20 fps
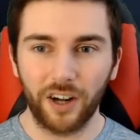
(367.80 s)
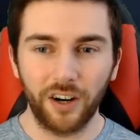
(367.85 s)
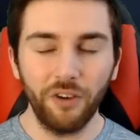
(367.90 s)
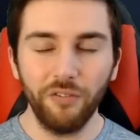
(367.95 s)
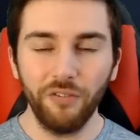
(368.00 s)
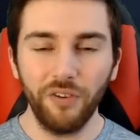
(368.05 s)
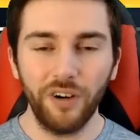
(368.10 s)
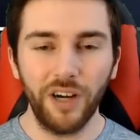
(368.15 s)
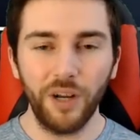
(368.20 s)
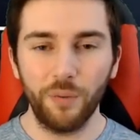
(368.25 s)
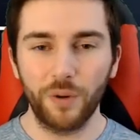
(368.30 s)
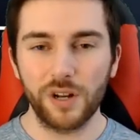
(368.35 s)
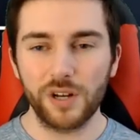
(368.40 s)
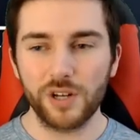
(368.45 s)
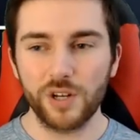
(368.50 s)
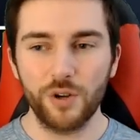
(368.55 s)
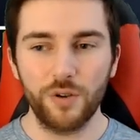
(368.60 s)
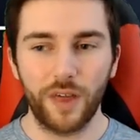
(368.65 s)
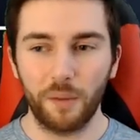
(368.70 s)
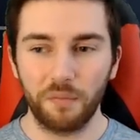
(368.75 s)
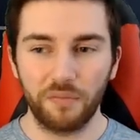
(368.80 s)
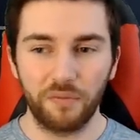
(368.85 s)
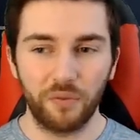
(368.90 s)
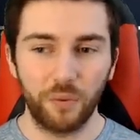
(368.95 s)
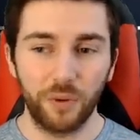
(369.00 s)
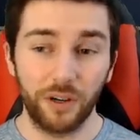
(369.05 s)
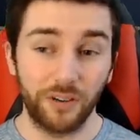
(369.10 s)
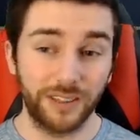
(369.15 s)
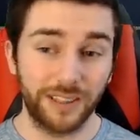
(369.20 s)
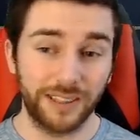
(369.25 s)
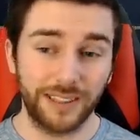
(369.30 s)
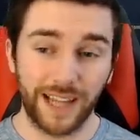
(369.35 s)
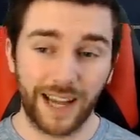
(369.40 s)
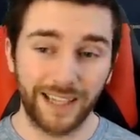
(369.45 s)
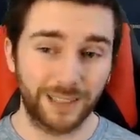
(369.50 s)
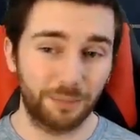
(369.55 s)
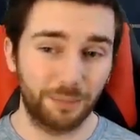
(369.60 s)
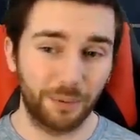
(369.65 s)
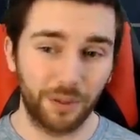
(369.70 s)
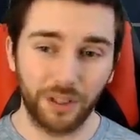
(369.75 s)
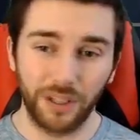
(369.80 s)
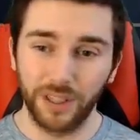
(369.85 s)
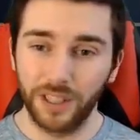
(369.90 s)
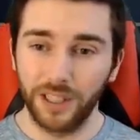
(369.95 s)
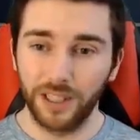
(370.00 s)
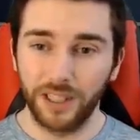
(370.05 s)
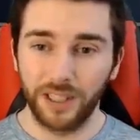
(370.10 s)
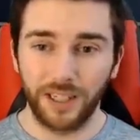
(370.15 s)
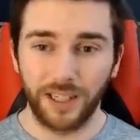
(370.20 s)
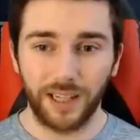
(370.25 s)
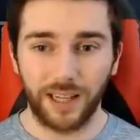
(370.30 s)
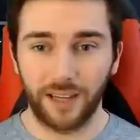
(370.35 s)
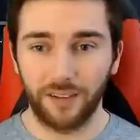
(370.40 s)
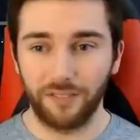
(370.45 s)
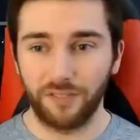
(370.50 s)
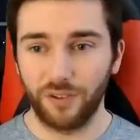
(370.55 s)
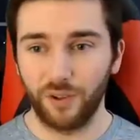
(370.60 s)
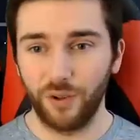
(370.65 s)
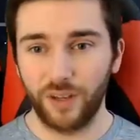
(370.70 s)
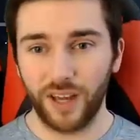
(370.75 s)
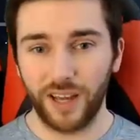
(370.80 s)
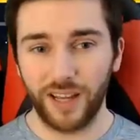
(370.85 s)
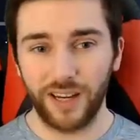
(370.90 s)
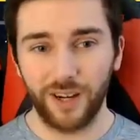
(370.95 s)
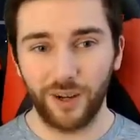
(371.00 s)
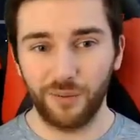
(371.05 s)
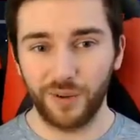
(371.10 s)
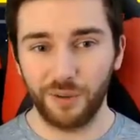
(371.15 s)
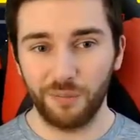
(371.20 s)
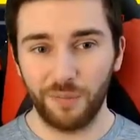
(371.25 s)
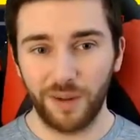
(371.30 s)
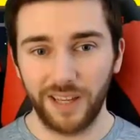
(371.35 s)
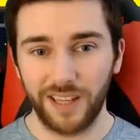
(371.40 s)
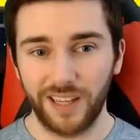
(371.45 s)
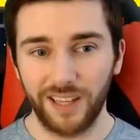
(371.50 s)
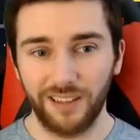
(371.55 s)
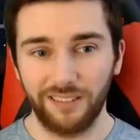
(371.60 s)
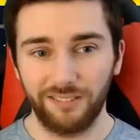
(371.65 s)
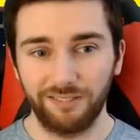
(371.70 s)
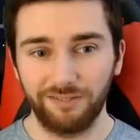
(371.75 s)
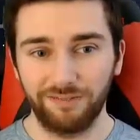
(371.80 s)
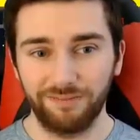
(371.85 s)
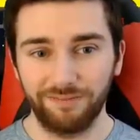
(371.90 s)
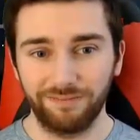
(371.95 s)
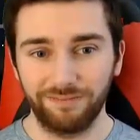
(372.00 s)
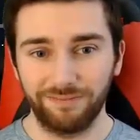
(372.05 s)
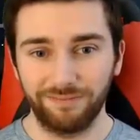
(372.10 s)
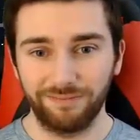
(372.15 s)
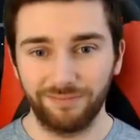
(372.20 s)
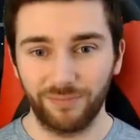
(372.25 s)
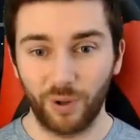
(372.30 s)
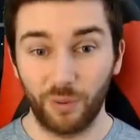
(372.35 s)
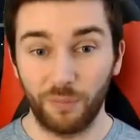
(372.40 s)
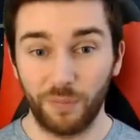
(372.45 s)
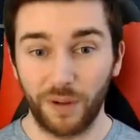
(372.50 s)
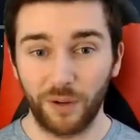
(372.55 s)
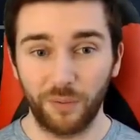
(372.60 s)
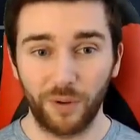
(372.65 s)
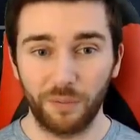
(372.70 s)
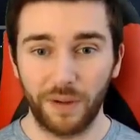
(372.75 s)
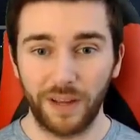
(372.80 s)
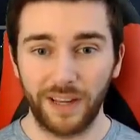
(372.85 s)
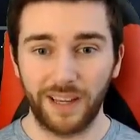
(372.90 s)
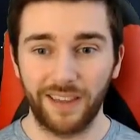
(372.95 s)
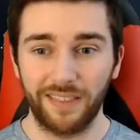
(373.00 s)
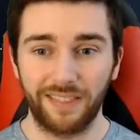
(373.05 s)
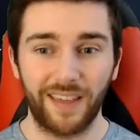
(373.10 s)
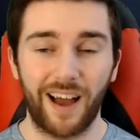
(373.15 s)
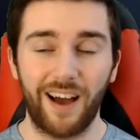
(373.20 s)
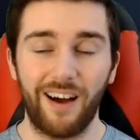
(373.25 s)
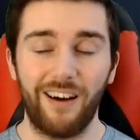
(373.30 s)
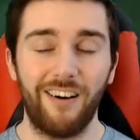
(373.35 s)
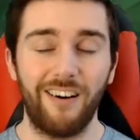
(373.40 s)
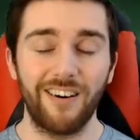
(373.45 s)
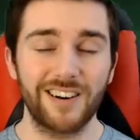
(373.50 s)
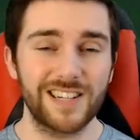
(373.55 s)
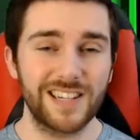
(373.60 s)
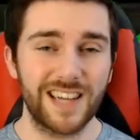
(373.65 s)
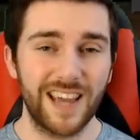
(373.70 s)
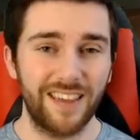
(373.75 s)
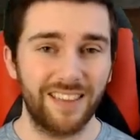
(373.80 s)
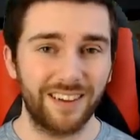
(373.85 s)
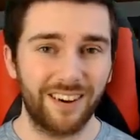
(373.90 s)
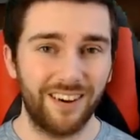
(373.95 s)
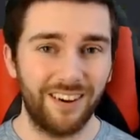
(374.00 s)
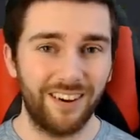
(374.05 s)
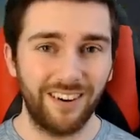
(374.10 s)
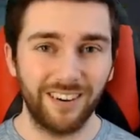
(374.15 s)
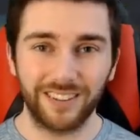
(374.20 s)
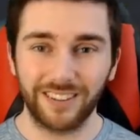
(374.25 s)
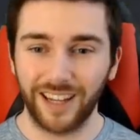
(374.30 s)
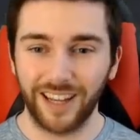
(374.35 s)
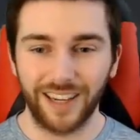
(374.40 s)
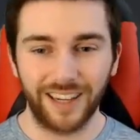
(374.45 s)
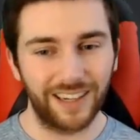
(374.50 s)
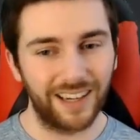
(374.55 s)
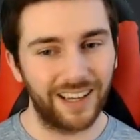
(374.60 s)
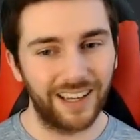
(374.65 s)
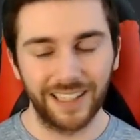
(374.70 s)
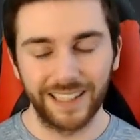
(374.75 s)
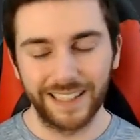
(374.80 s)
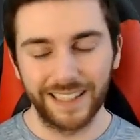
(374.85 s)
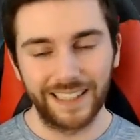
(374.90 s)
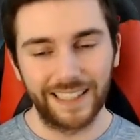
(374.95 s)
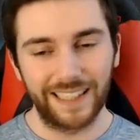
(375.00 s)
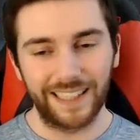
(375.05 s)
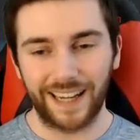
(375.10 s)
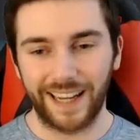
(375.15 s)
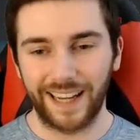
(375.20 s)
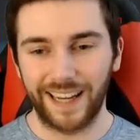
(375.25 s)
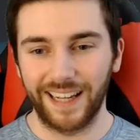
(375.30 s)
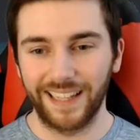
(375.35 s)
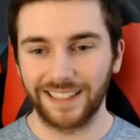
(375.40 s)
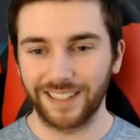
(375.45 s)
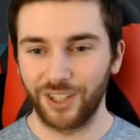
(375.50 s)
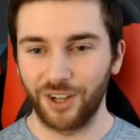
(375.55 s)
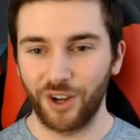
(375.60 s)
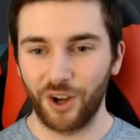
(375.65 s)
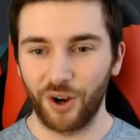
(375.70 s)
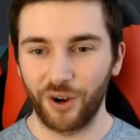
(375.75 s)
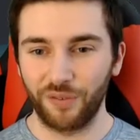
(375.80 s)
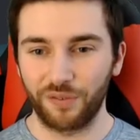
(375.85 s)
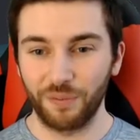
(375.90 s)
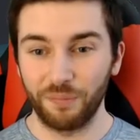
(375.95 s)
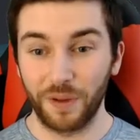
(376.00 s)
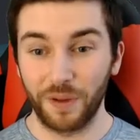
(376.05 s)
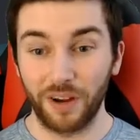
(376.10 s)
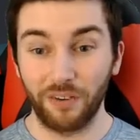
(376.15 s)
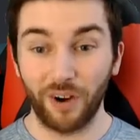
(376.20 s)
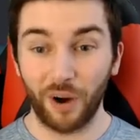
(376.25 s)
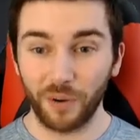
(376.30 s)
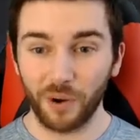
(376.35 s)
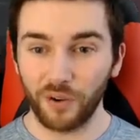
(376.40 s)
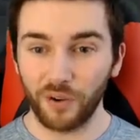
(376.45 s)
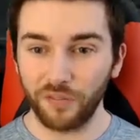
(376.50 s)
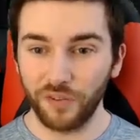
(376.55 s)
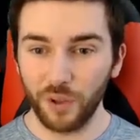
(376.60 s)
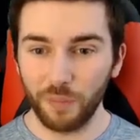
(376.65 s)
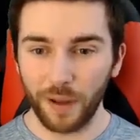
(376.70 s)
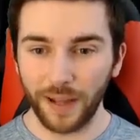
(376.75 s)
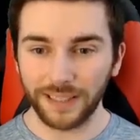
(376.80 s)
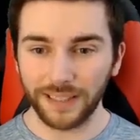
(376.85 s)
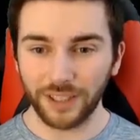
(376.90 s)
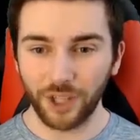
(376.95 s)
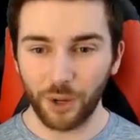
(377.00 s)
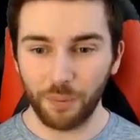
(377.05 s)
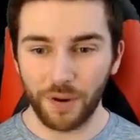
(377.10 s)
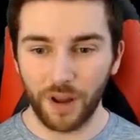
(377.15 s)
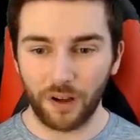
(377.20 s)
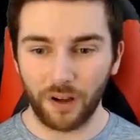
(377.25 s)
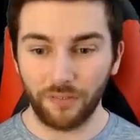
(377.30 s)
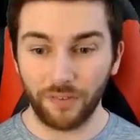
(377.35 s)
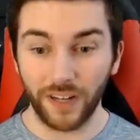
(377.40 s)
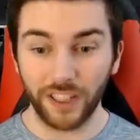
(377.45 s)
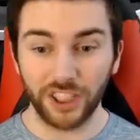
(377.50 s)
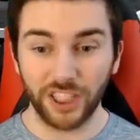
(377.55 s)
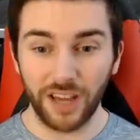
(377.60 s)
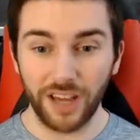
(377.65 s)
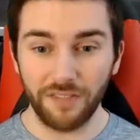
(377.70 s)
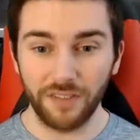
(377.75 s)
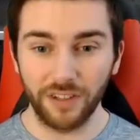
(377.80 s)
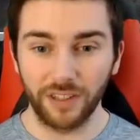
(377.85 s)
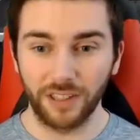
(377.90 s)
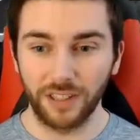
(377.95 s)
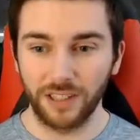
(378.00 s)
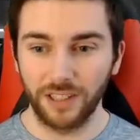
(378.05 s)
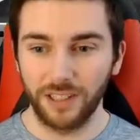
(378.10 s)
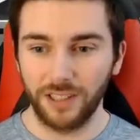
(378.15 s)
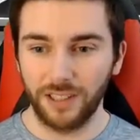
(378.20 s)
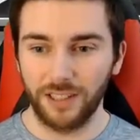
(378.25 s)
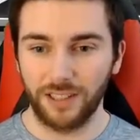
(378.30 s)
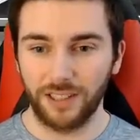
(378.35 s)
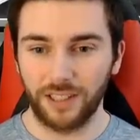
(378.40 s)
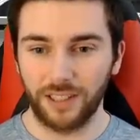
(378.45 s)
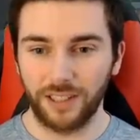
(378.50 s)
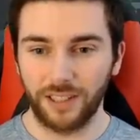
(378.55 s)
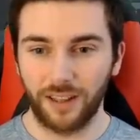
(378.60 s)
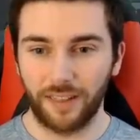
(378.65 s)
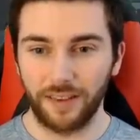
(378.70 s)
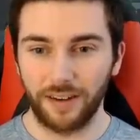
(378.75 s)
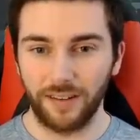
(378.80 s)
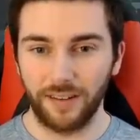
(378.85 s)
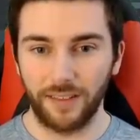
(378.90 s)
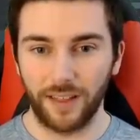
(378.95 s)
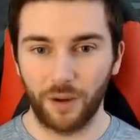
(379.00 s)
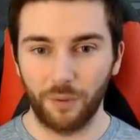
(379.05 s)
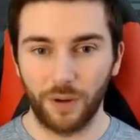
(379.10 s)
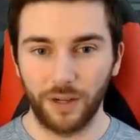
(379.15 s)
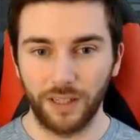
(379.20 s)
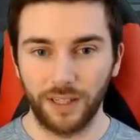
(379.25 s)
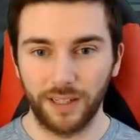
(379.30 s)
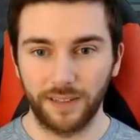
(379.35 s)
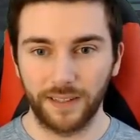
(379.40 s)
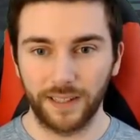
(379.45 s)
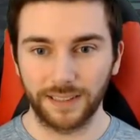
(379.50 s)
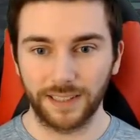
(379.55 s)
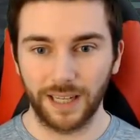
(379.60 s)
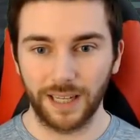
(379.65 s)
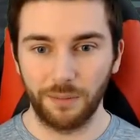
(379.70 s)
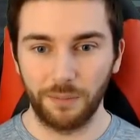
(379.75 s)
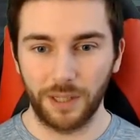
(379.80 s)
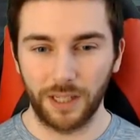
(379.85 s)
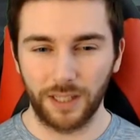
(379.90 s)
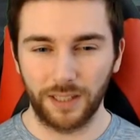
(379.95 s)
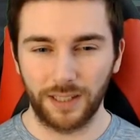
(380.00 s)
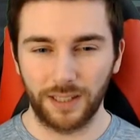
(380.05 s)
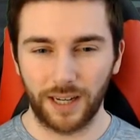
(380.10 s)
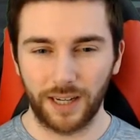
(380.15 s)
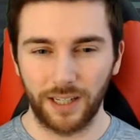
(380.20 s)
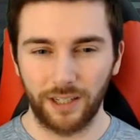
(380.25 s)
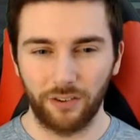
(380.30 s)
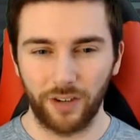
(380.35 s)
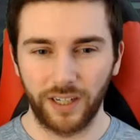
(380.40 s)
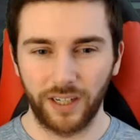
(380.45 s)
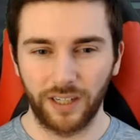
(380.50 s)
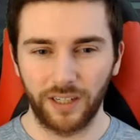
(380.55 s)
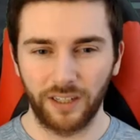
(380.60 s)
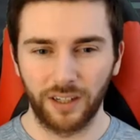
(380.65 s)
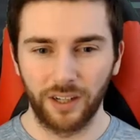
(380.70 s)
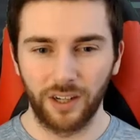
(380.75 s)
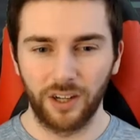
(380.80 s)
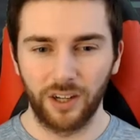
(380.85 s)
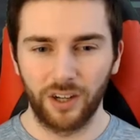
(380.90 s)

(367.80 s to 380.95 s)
I don't really want to do that before we know his stats, but hey, if 2K don't want to make it or may want to make it that hard to get the card, then uh, that is a no from me. Right, we've got a few packs to open up. Flash 7, uh, nothing in that one, and that's going to be a uh, Danny Green and